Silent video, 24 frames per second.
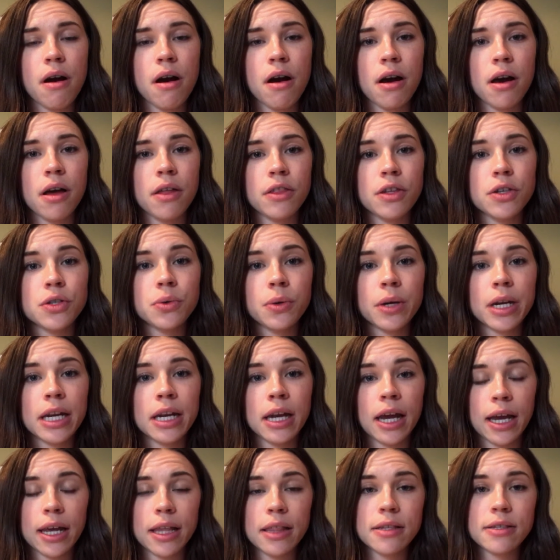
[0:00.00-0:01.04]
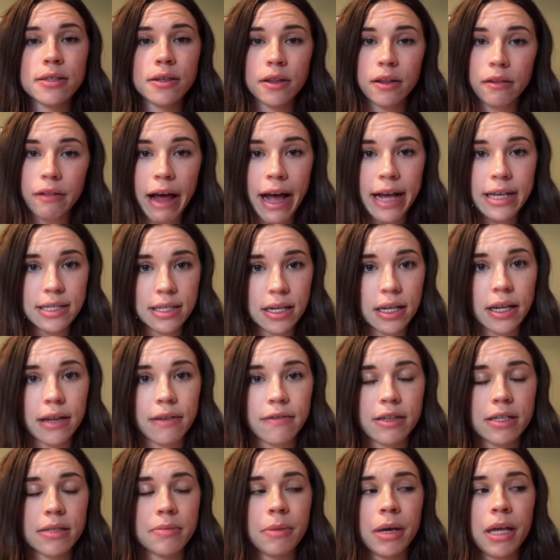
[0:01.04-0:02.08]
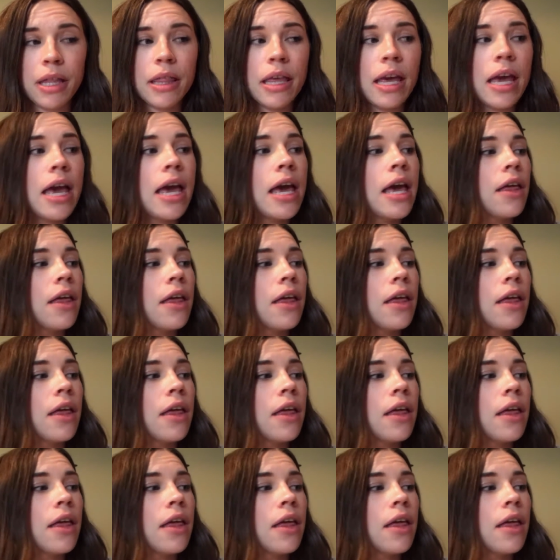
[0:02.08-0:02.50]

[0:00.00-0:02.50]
on the 29th, so the last Sunday of this month.